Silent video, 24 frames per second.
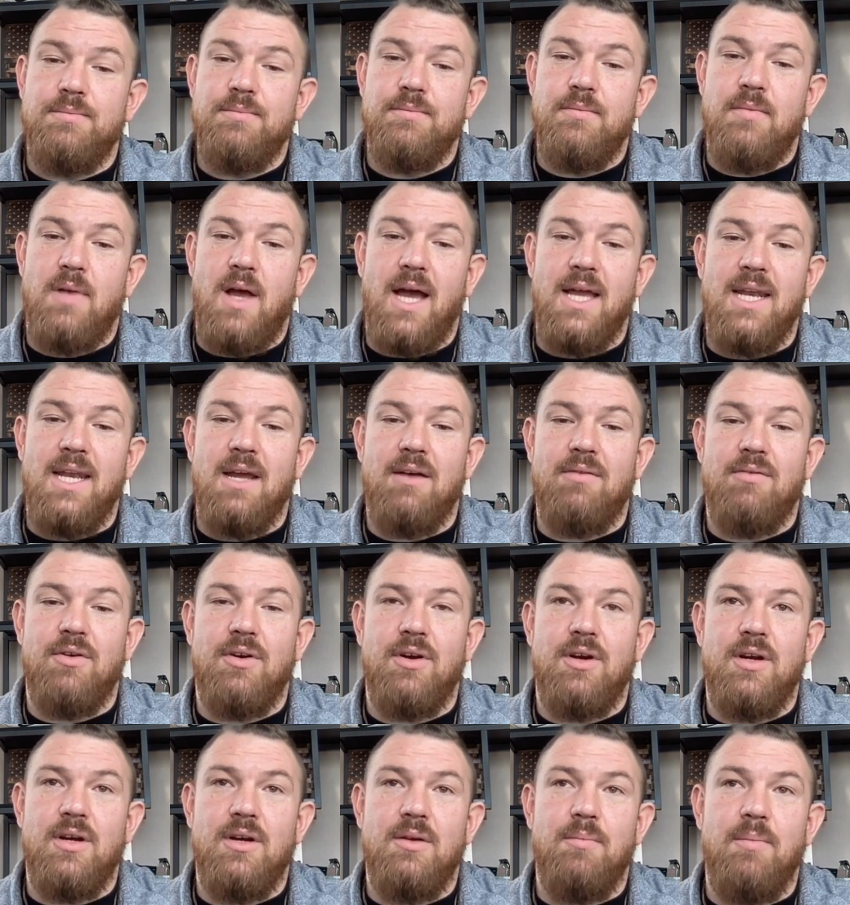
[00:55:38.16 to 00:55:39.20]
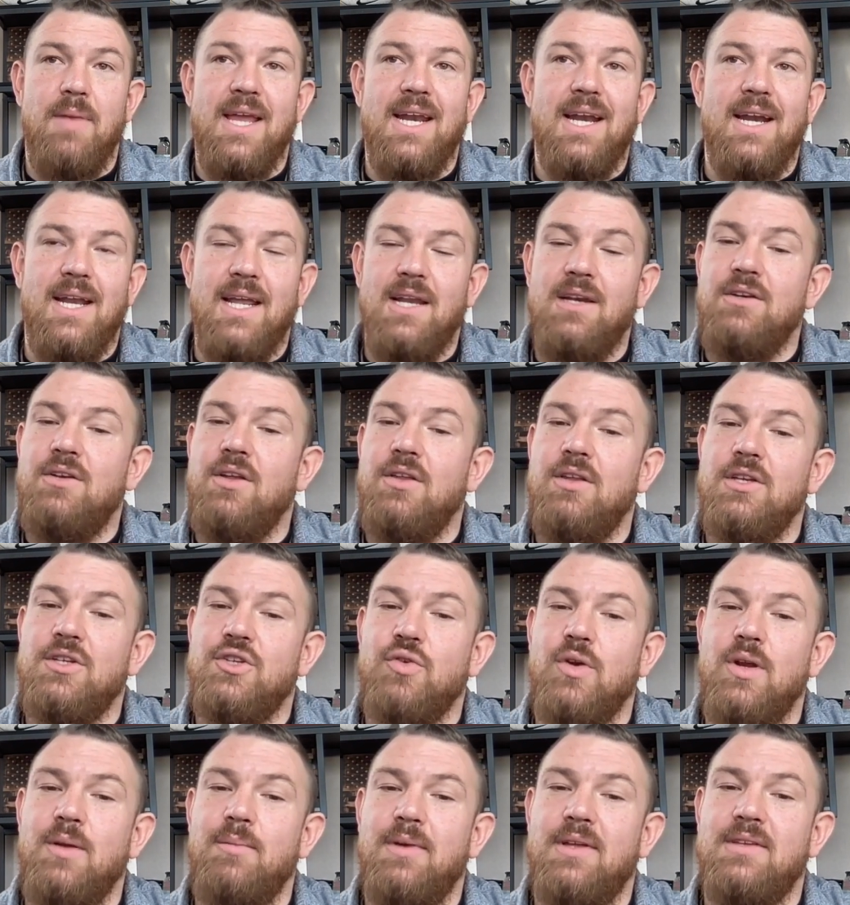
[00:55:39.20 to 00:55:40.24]
I never made it into the
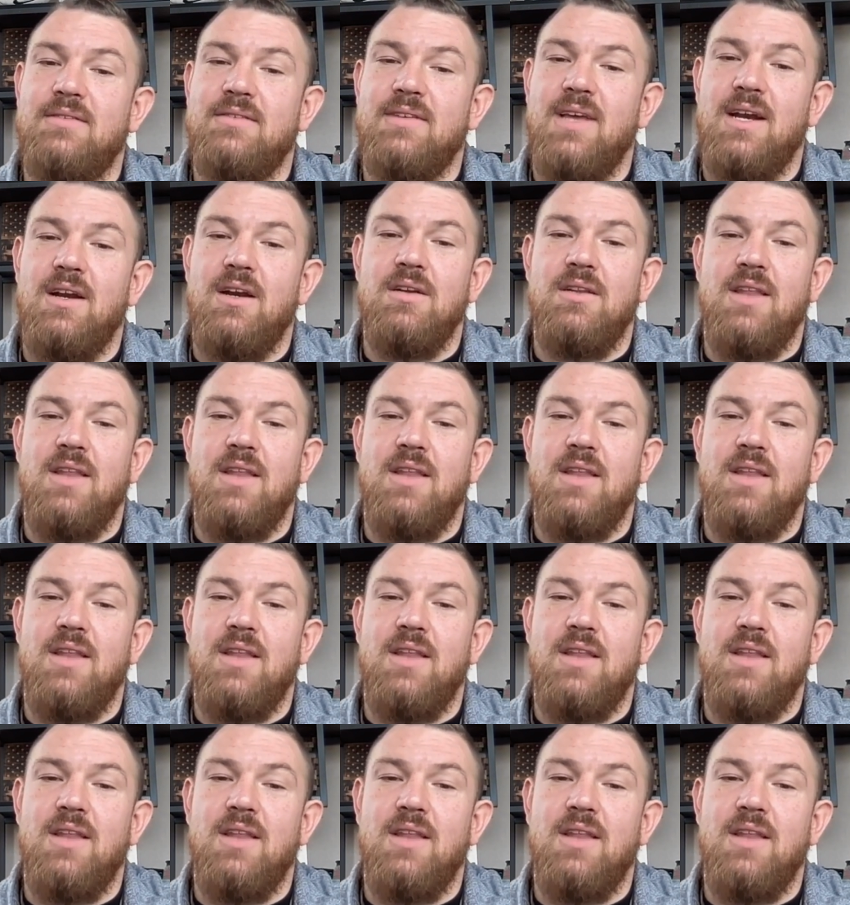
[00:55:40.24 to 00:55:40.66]
treatment center.